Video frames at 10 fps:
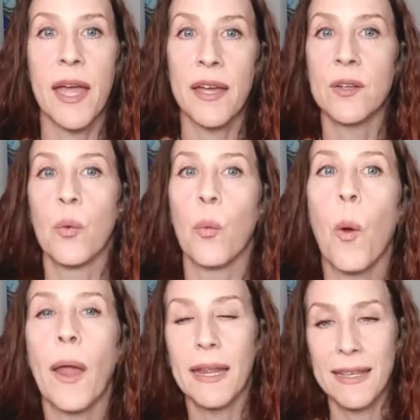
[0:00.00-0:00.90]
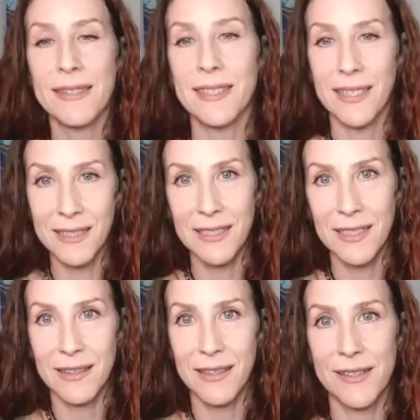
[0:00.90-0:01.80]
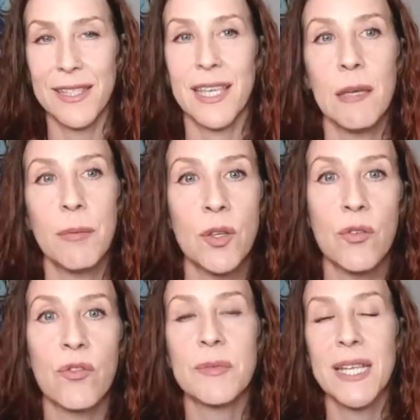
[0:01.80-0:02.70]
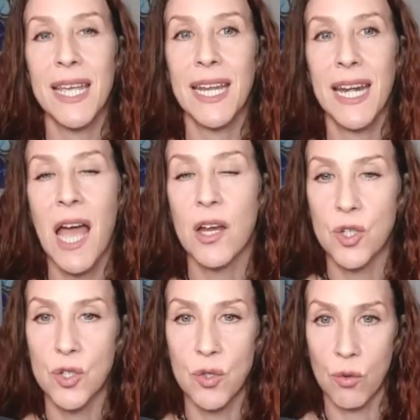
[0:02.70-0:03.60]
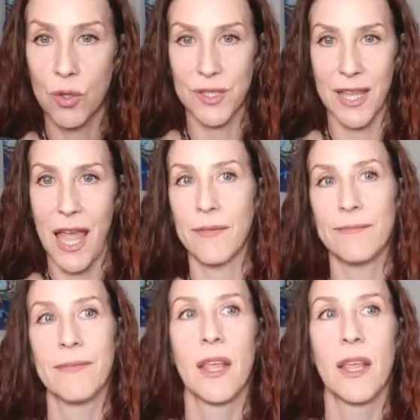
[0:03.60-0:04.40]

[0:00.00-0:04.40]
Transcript: And what is it that's keeping you from taking action towards that?